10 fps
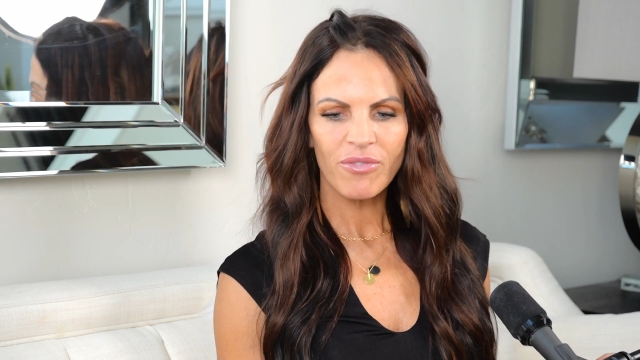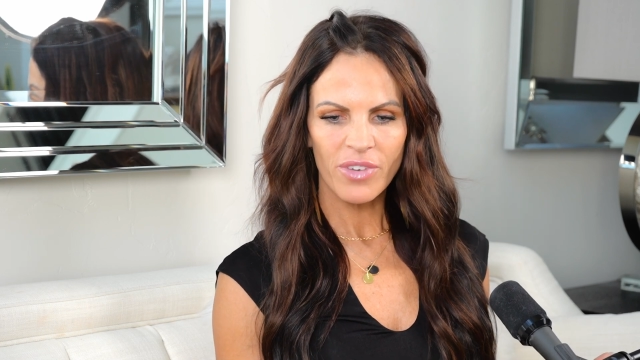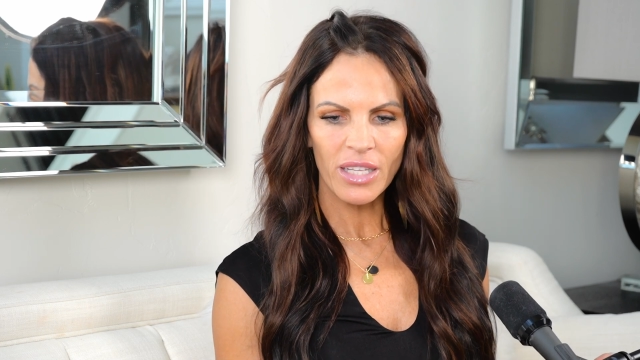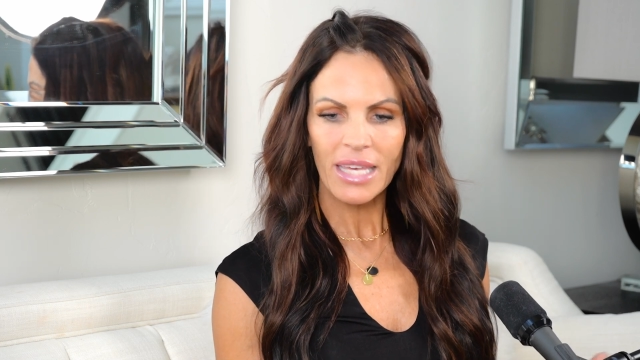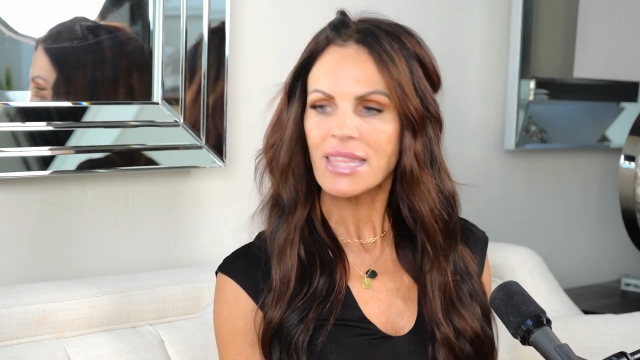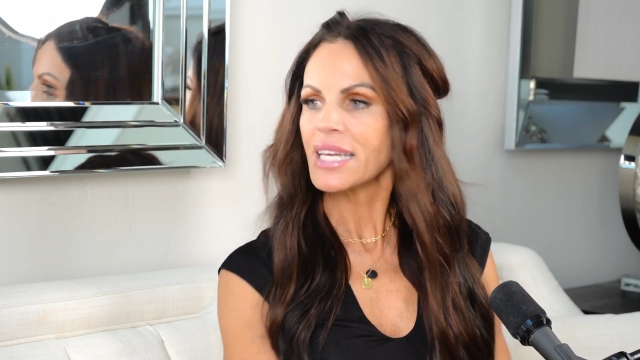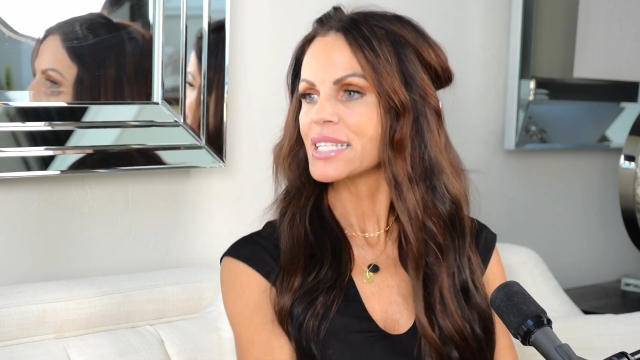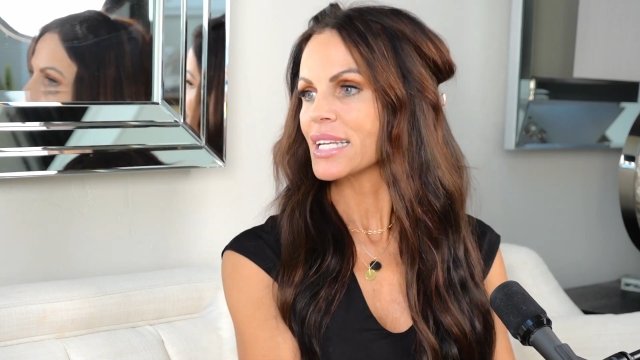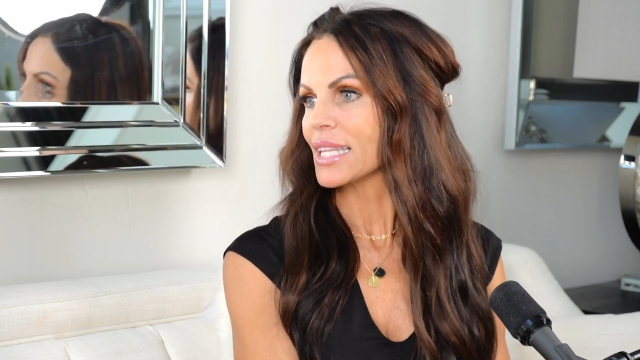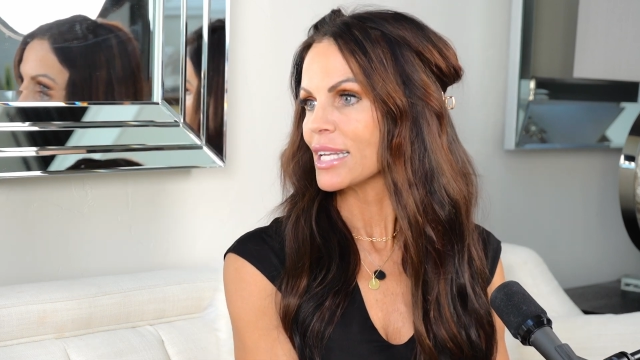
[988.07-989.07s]
to feel like they
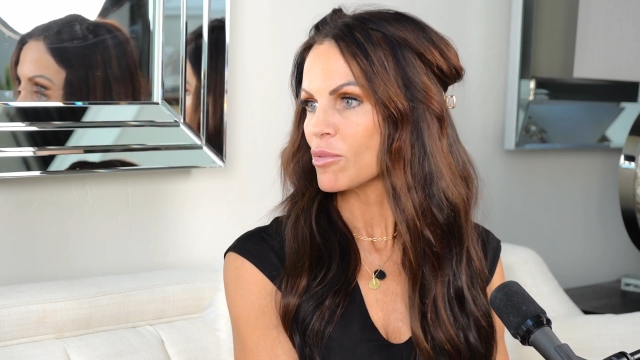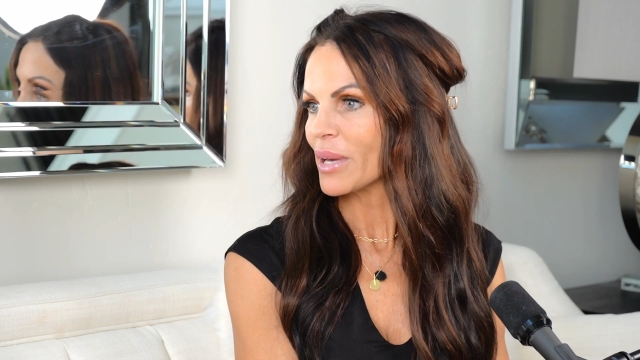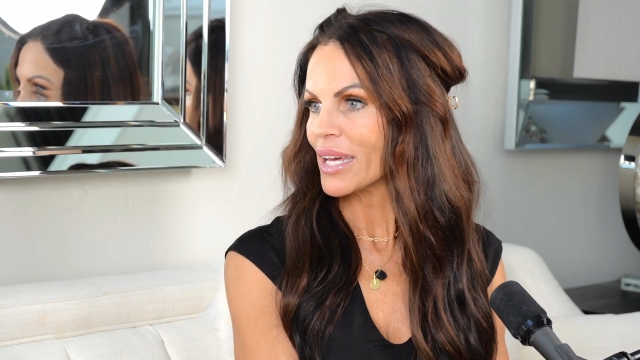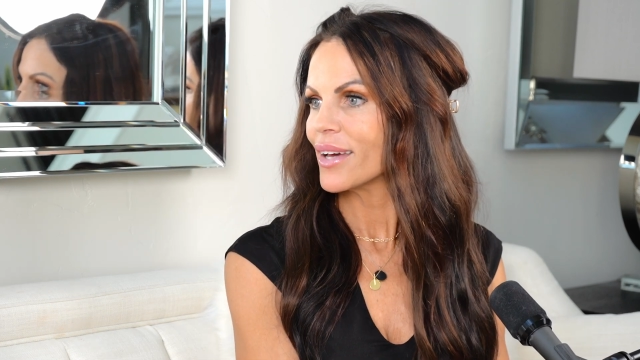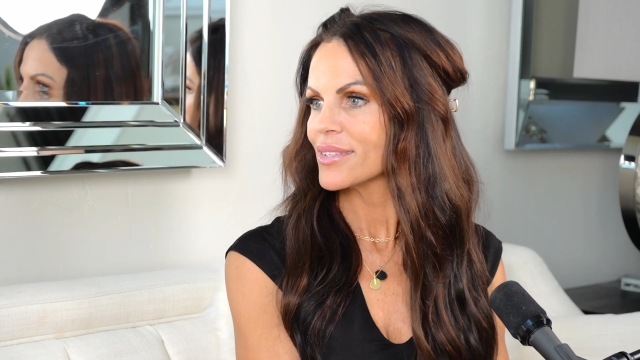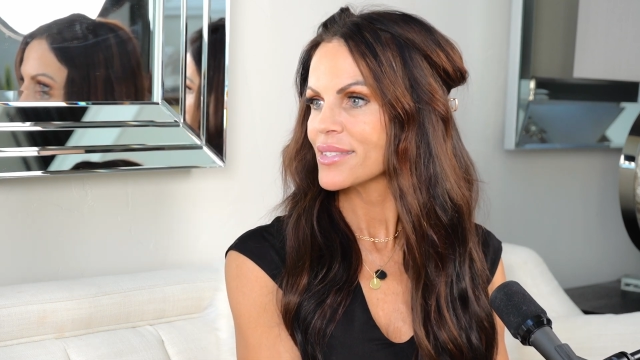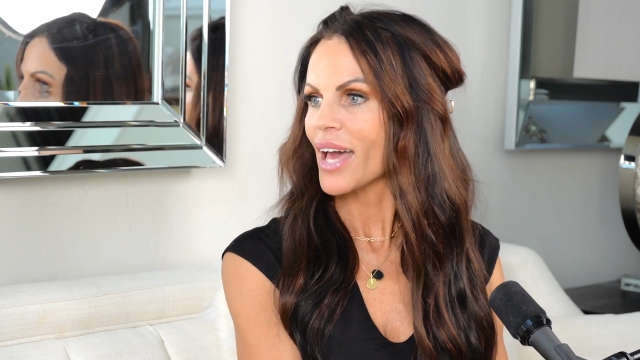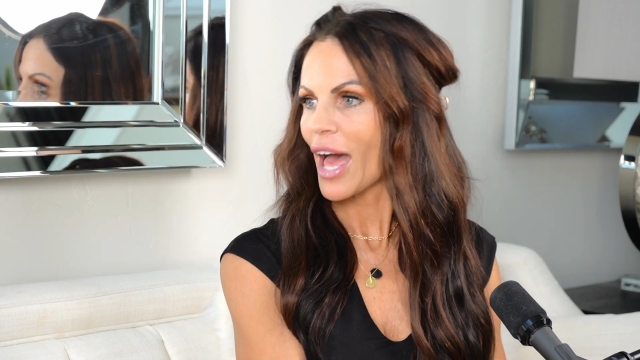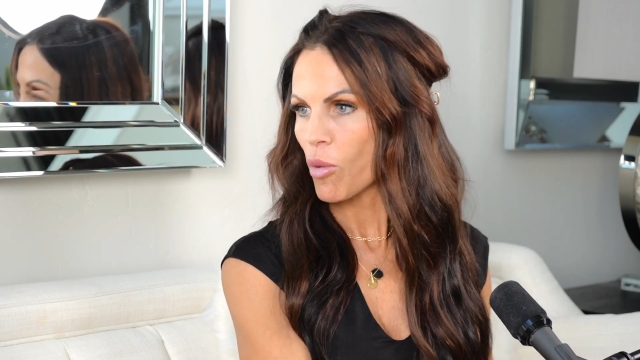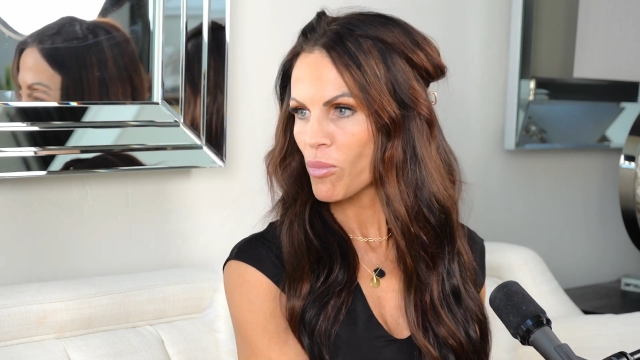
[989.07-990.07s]
did a little bit
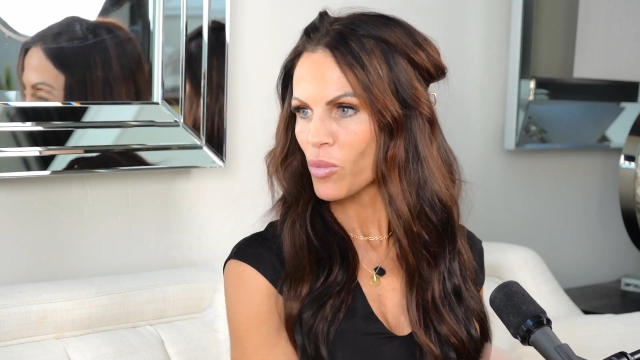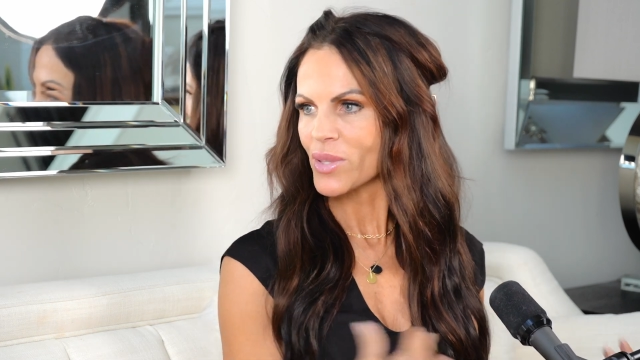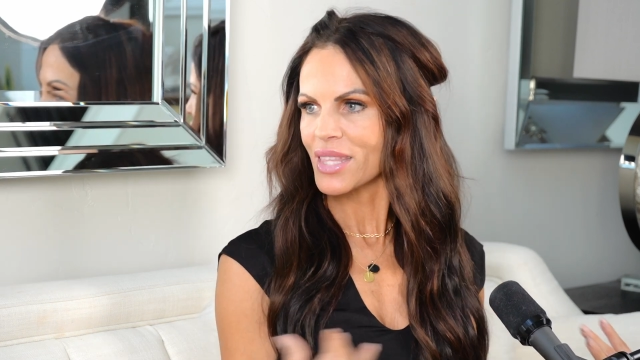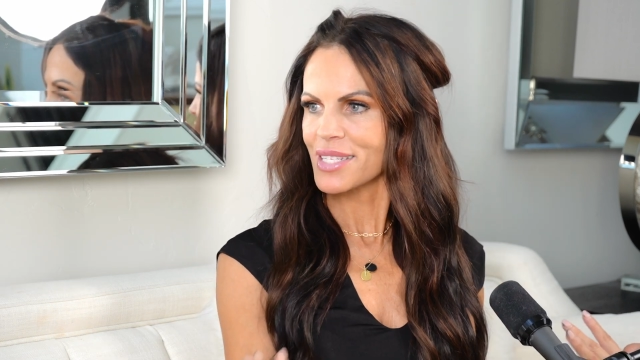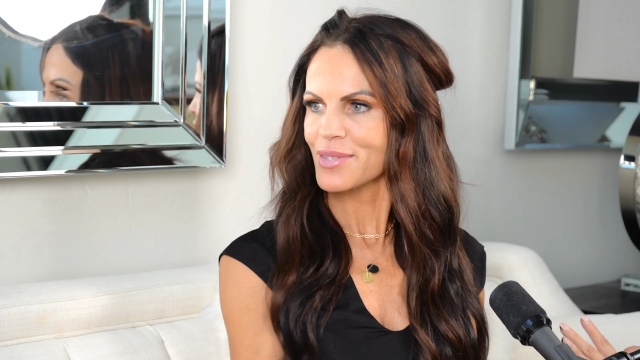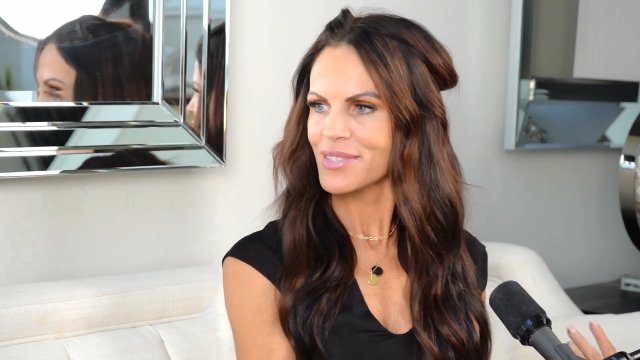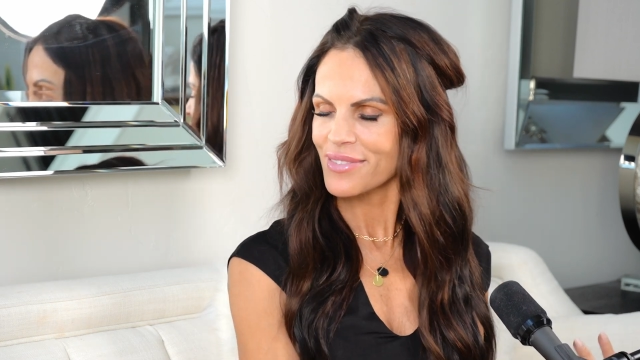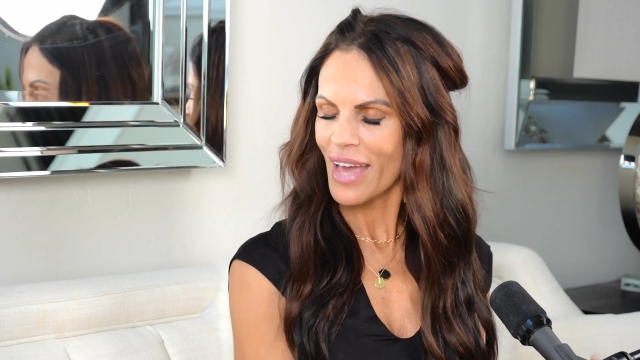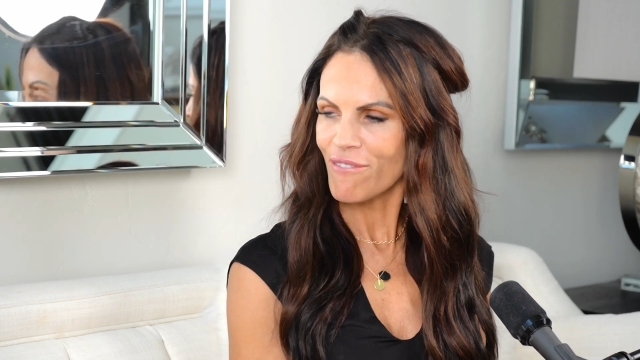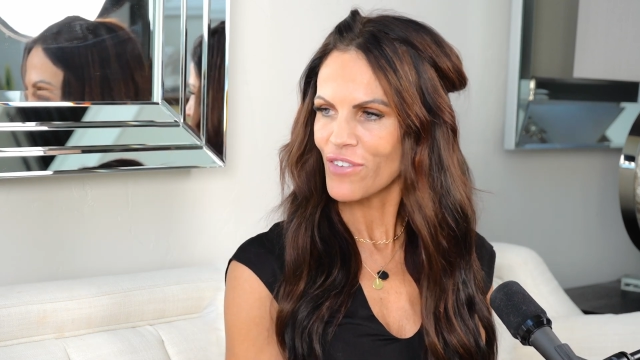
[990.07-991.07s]
to help with
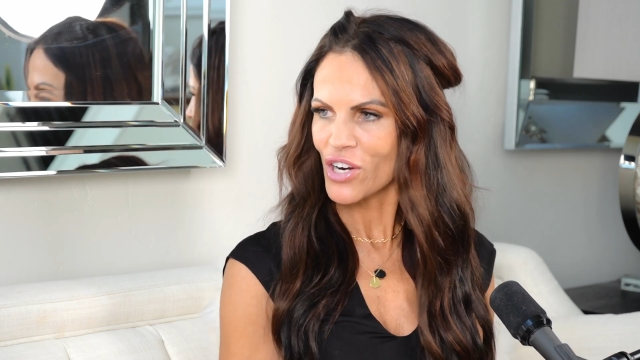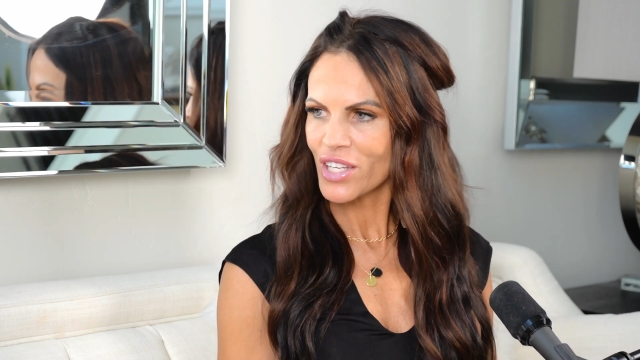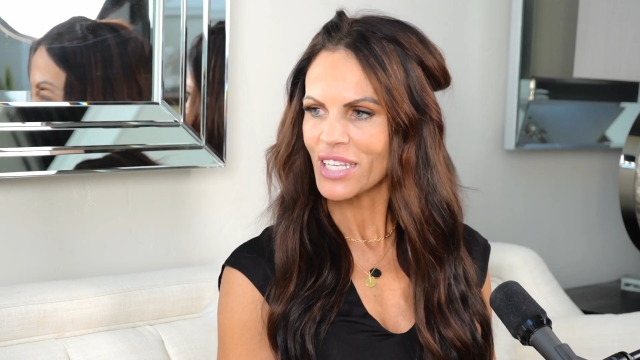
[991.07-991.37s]
this effort,